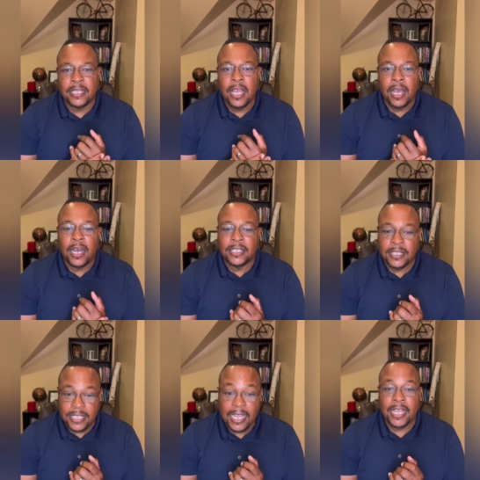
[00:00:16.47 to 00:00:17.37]
uh,
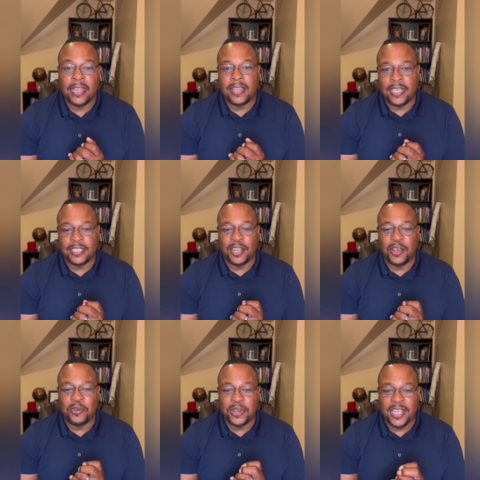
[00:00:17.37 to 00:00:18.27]
Second uh,
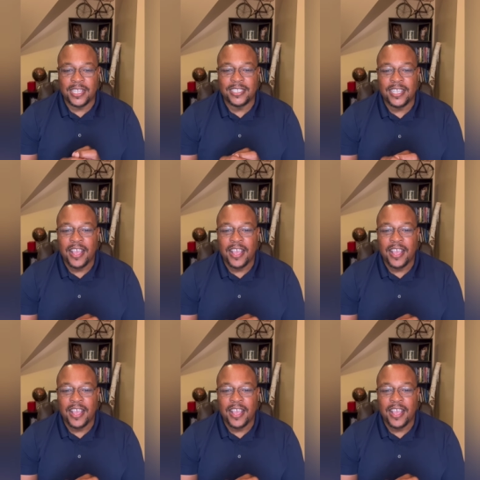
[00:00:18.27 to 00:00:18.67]
Thessalonians,